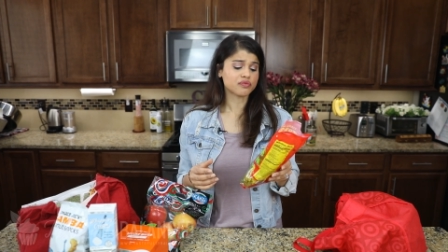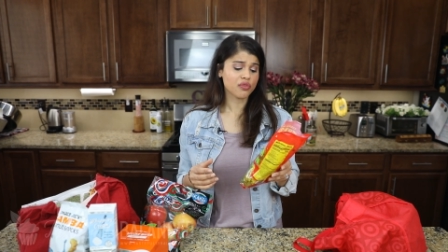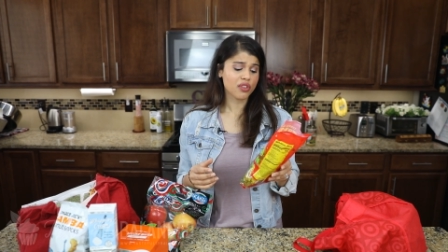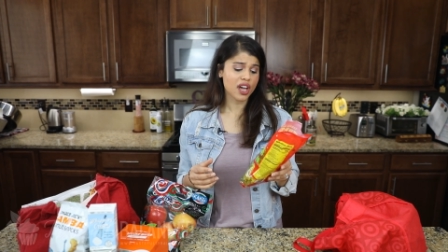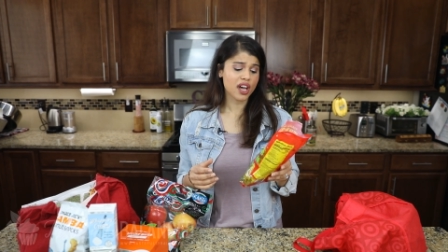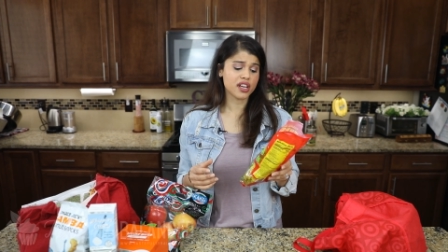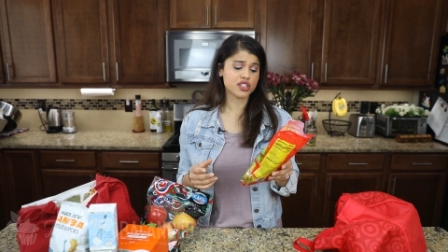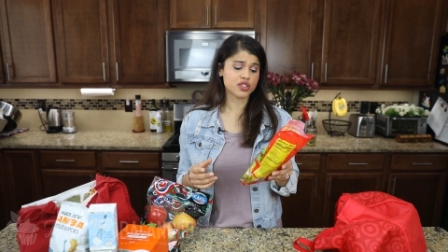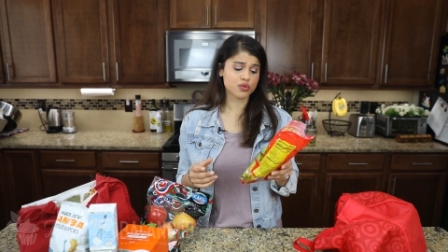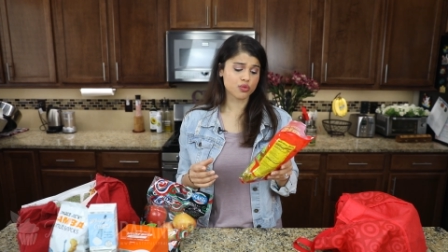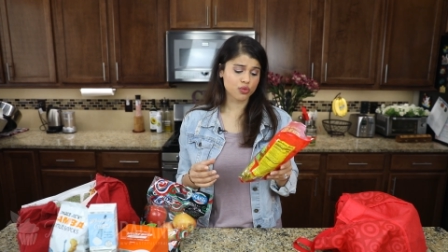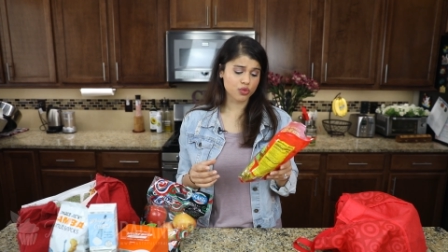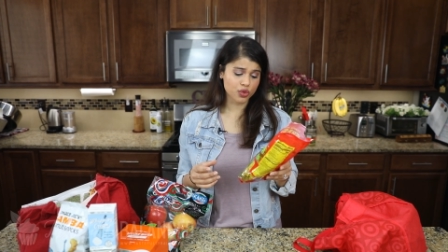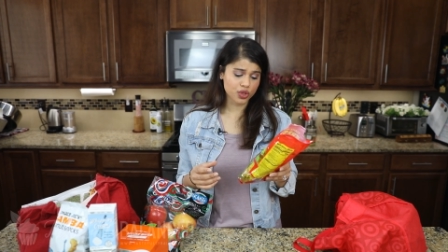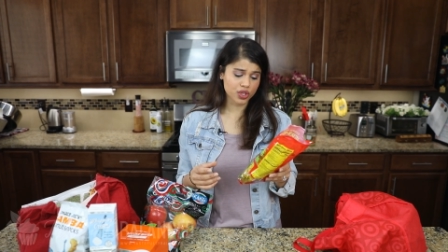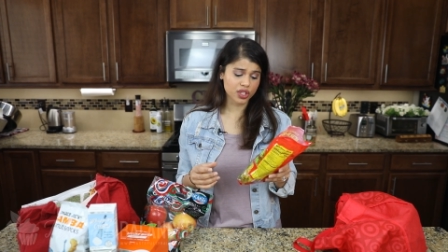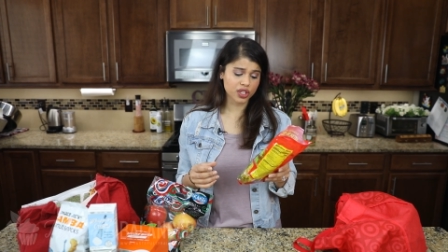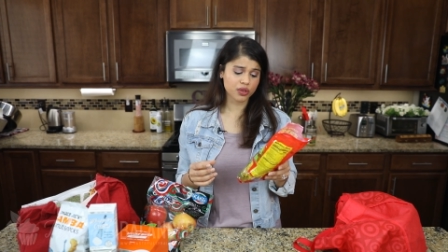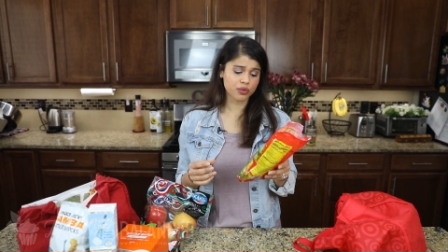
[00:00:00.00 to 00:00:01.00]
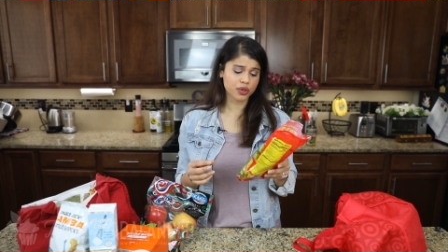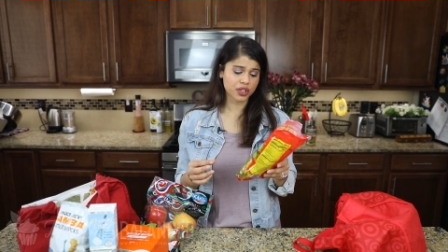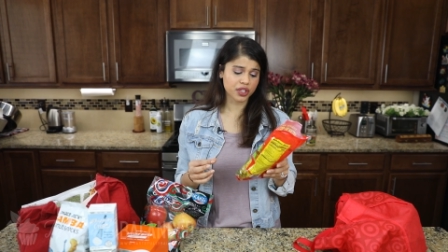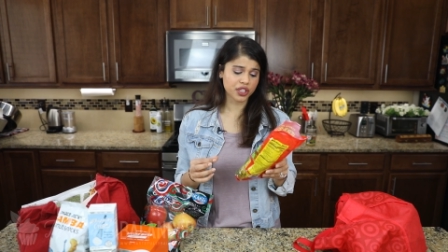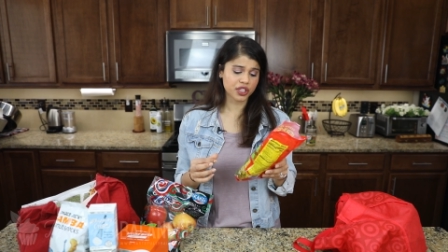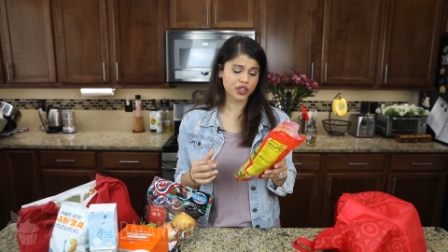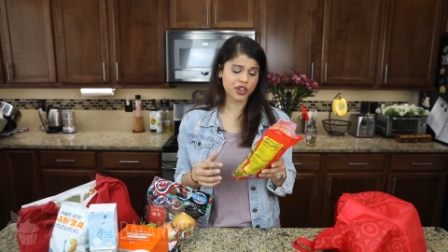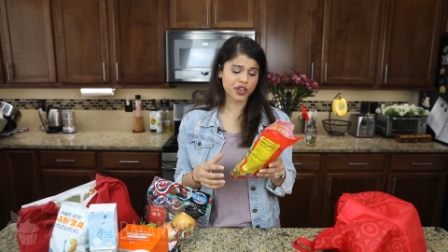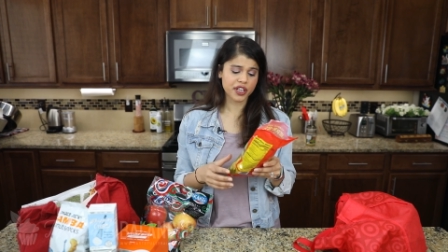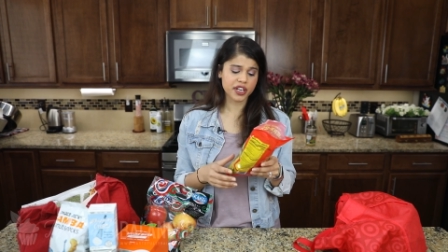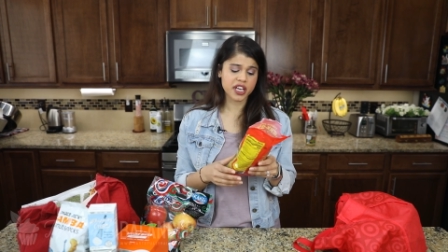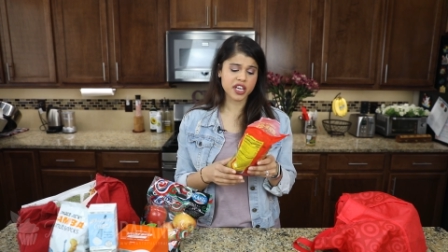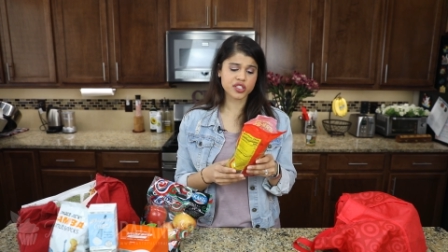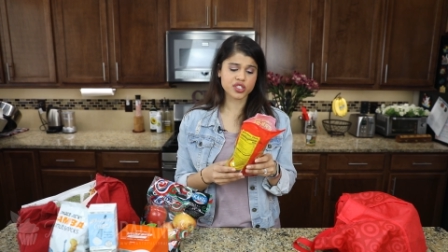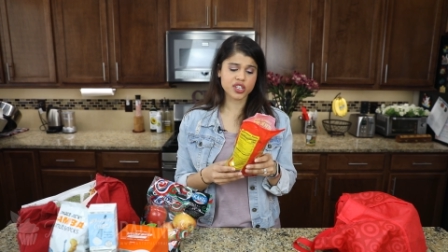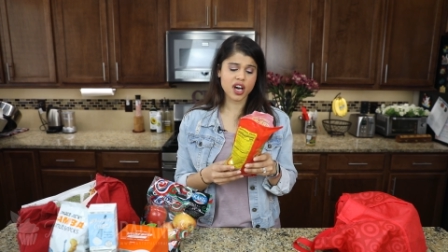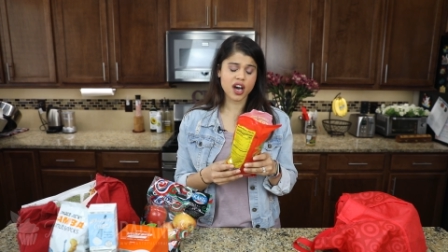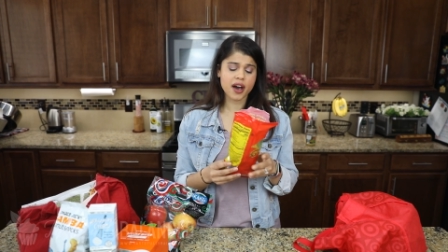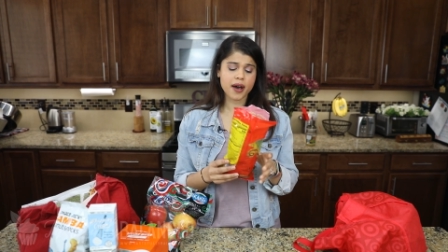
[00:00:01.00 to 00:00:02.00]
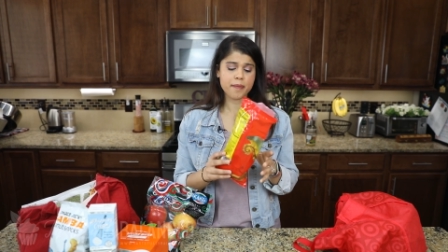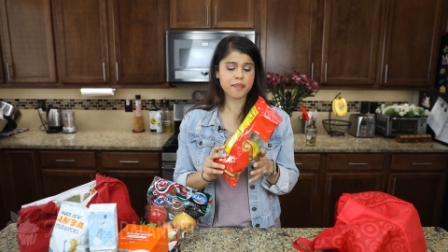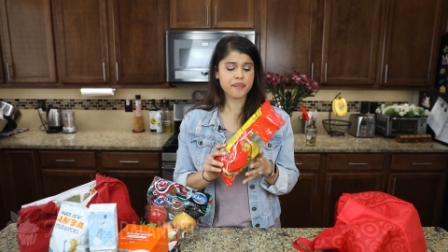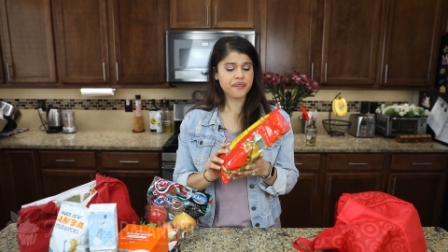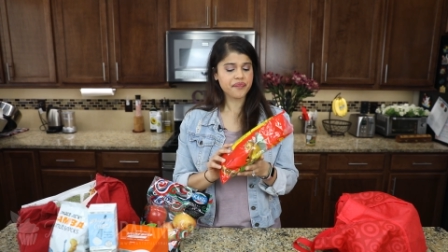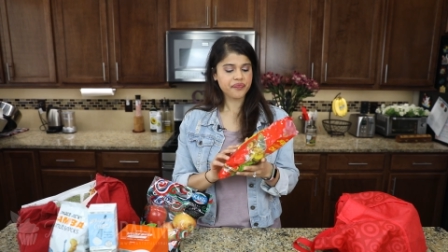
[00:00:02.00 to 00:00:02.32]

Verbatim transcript: That is really, really good. It's got